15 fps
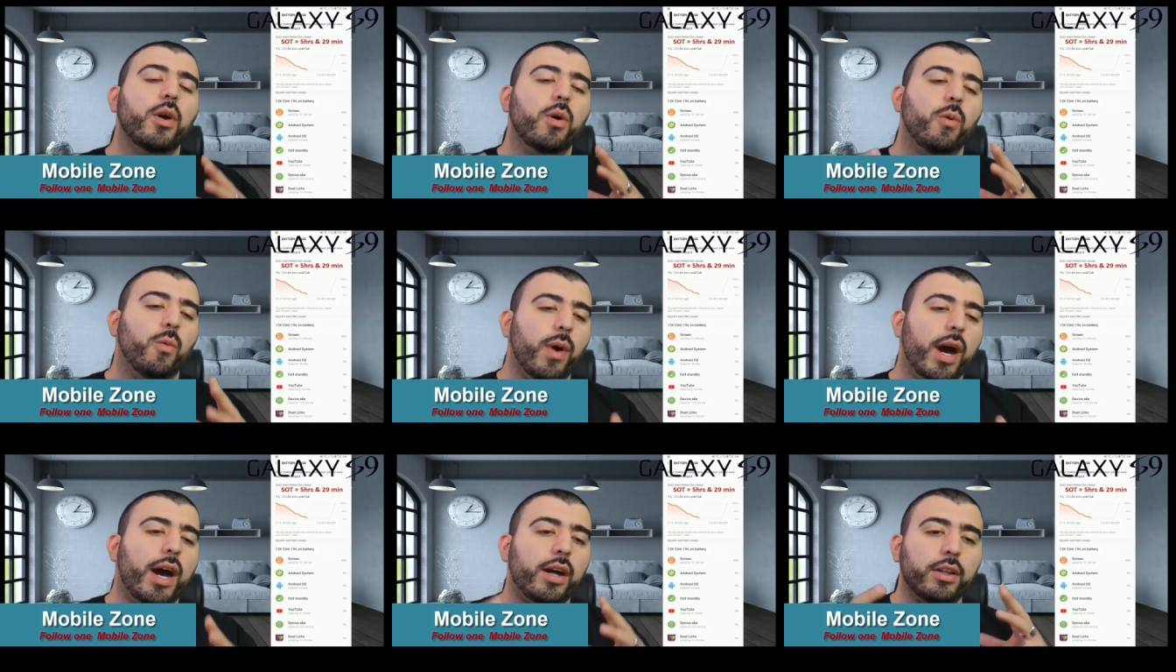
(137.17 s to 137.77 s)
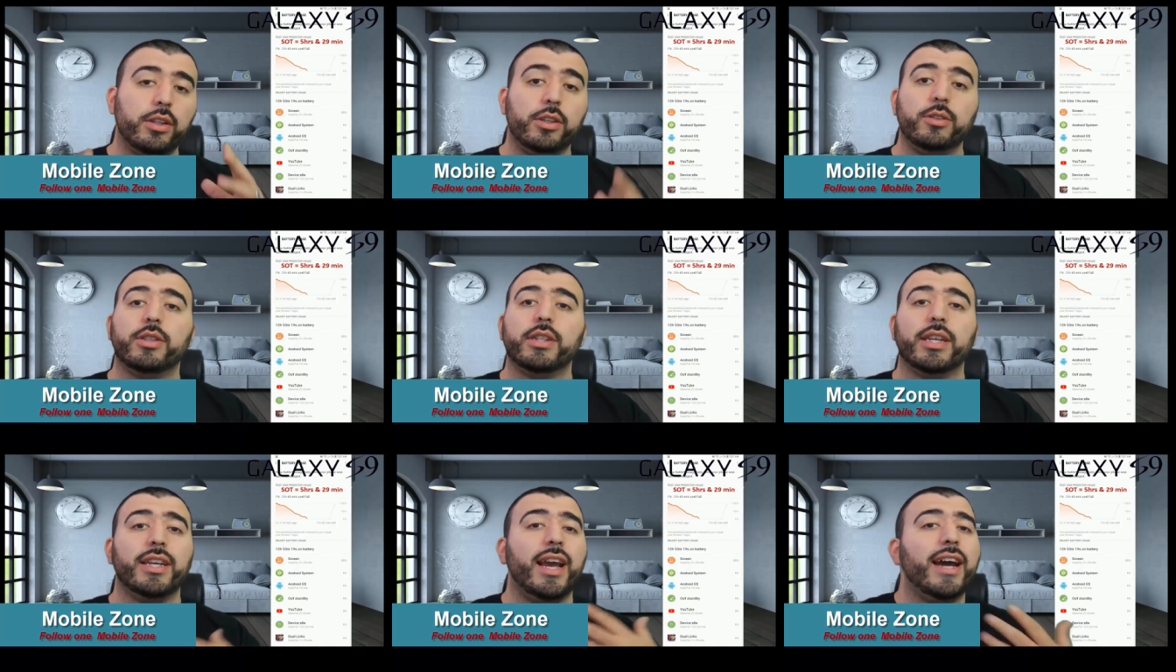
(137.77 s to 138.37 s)
while
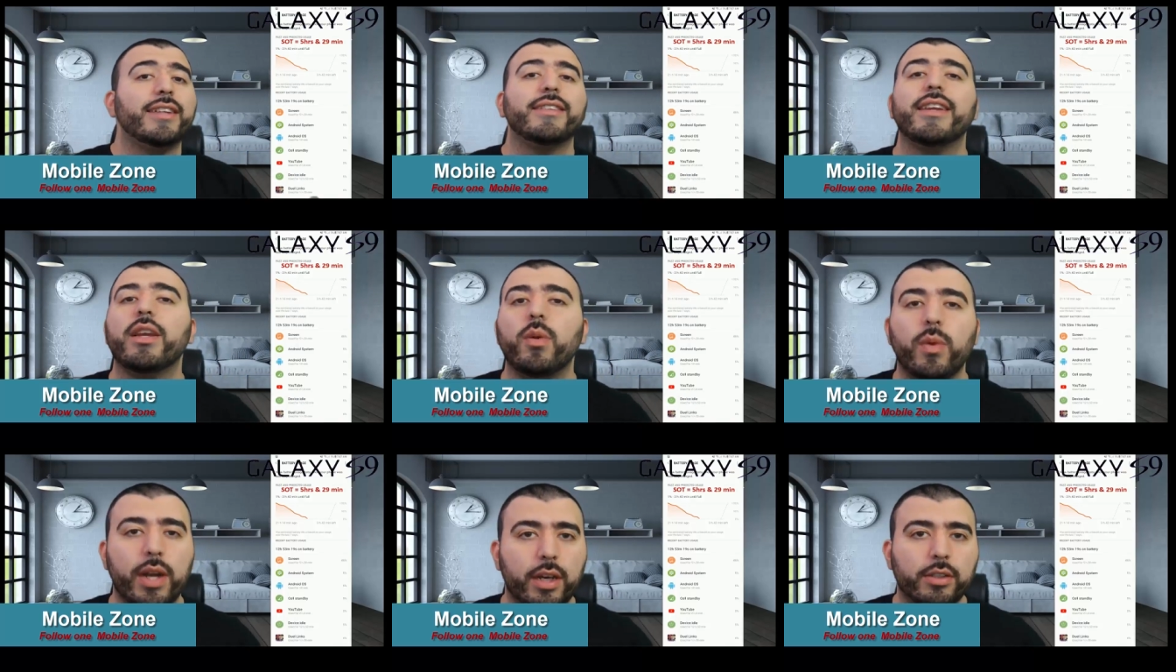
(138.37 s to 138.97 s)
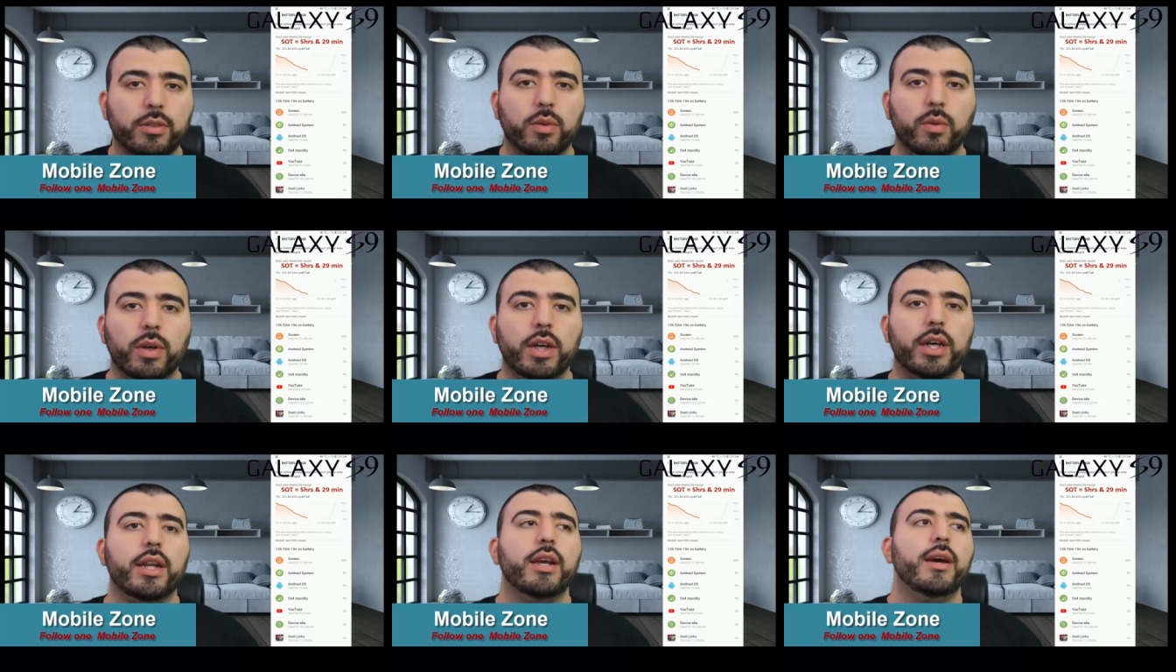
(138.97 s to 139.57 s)
using it as anyone else
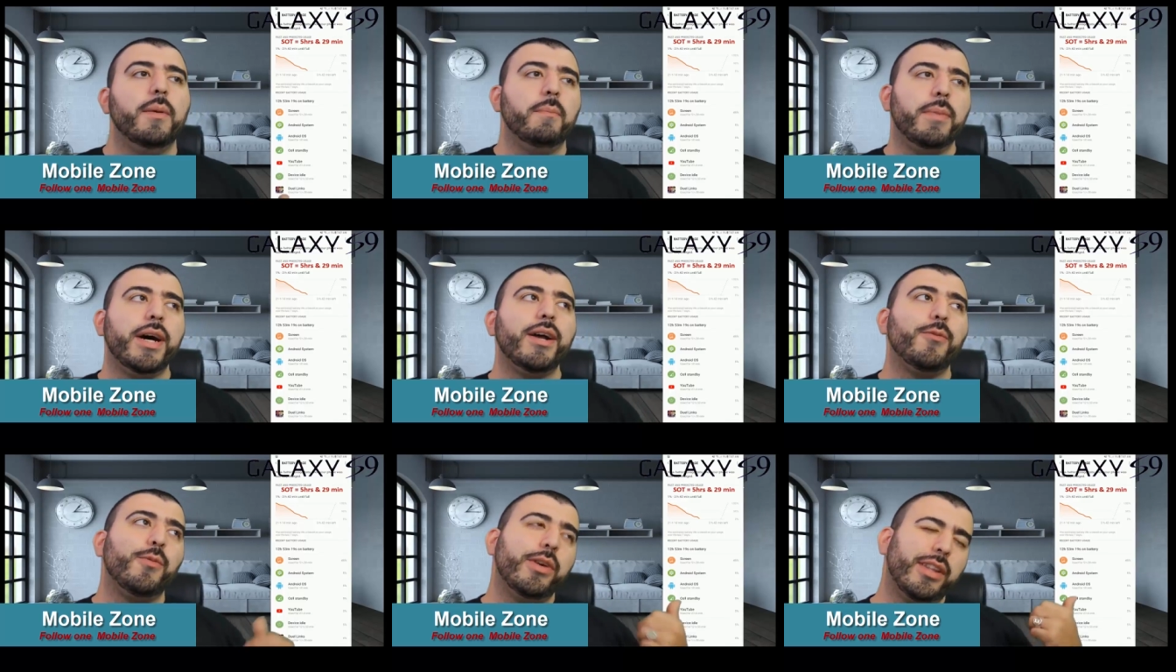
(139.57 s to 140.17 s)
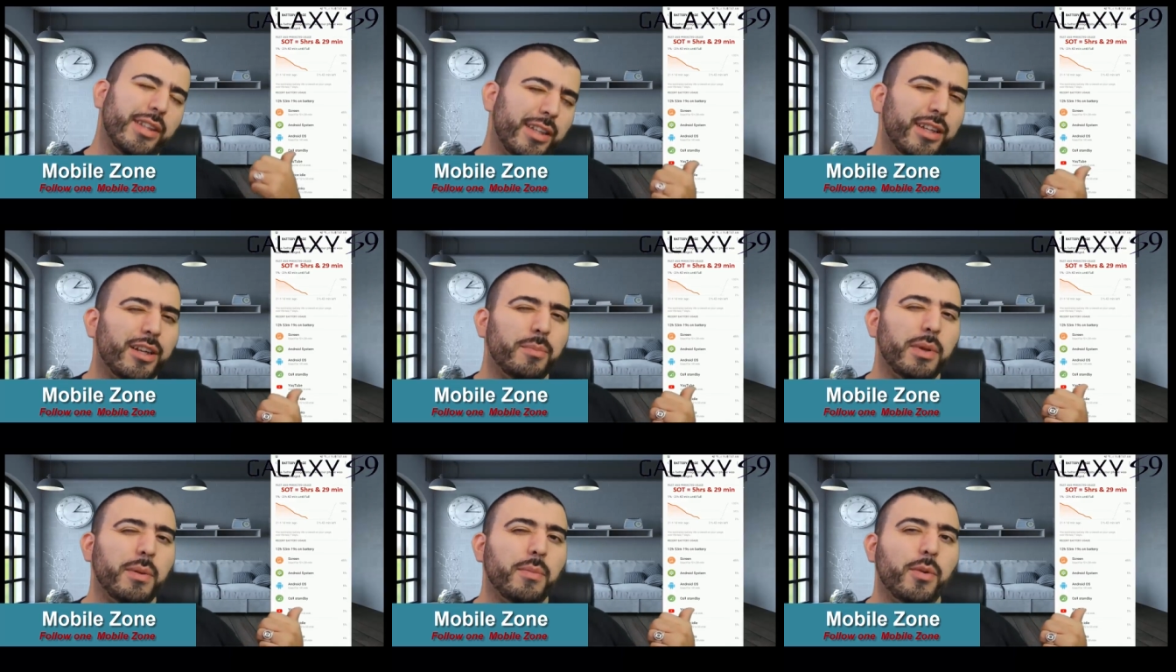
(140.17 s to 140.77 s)
would, but with a
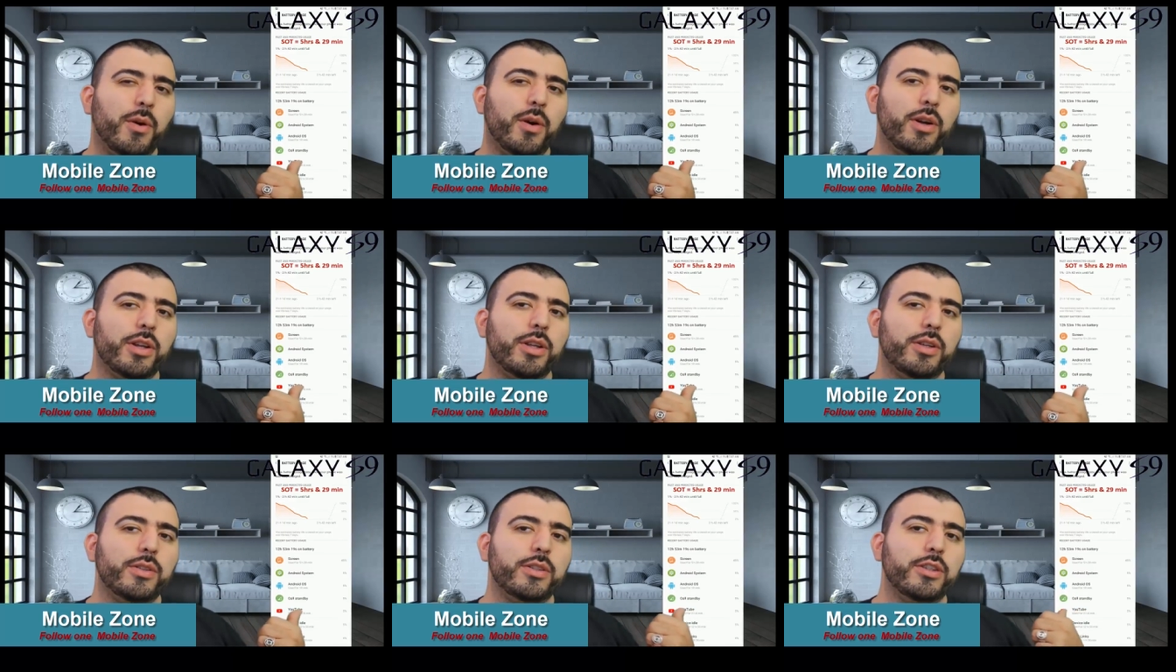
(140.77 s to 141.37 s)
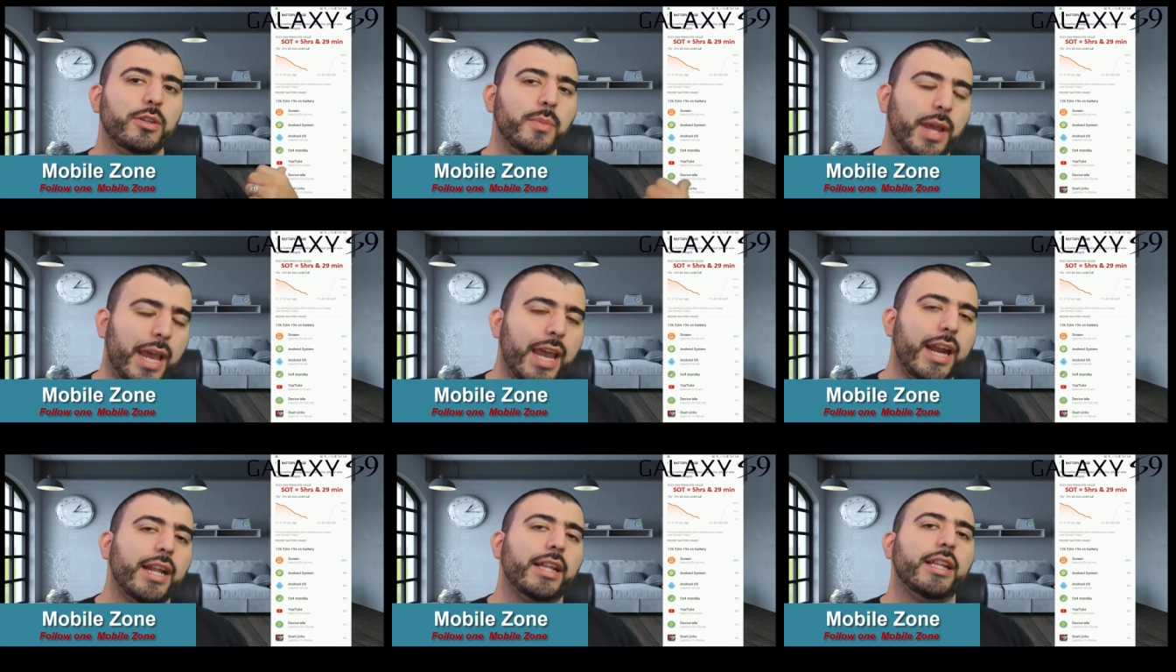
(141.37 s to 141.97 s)
little bit more YouTube
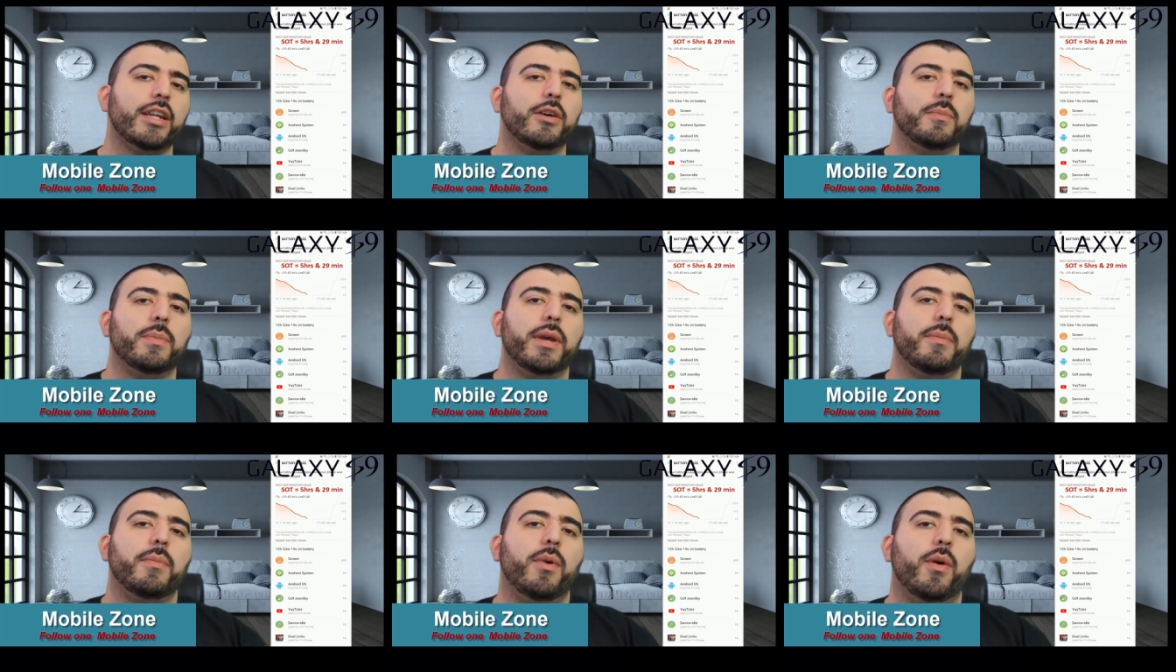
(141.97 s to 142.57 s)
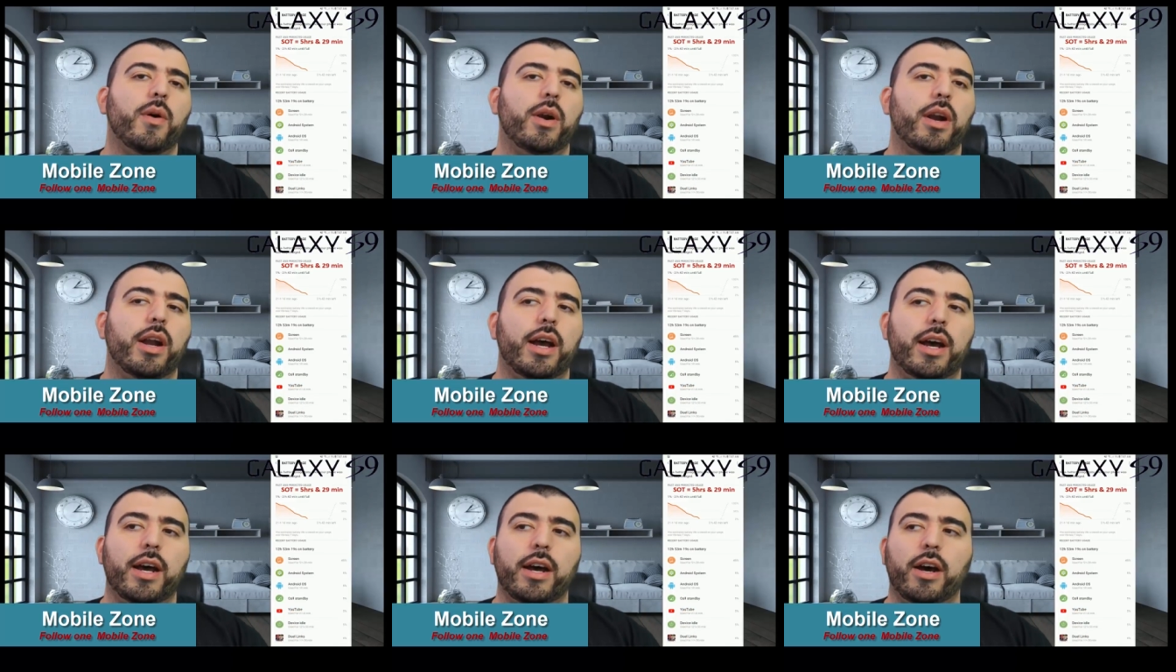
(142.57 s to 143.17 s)
and a little bit more
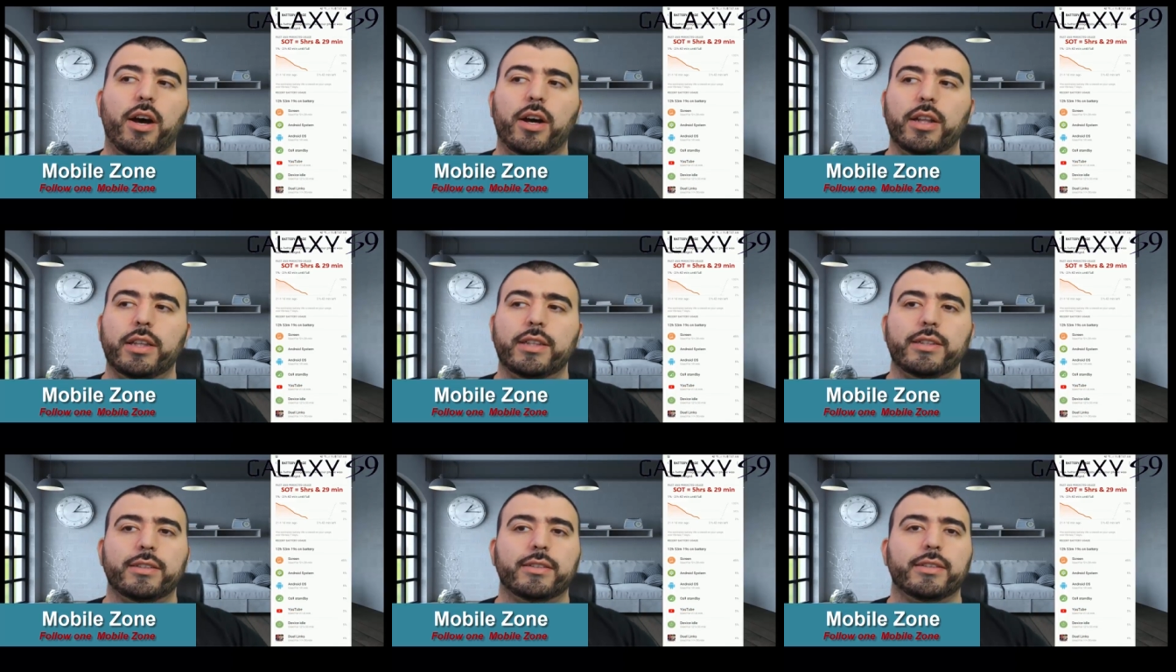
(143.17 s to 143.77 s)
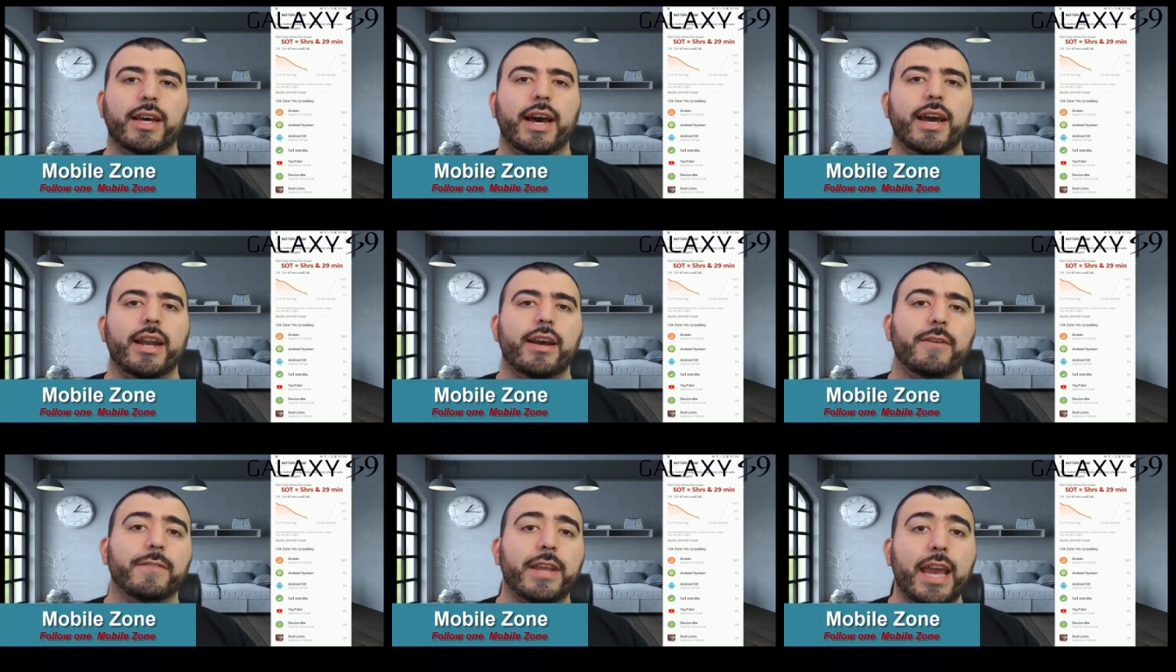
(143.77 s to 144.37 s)
uh, on the side
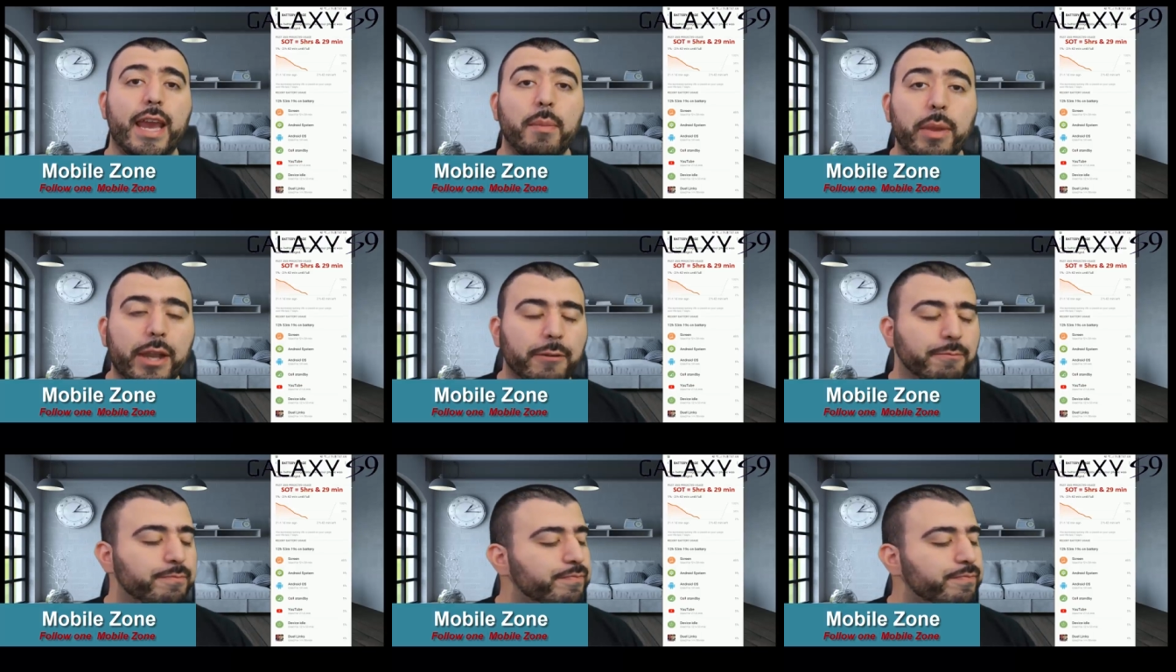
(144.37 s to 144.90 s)
of gaming.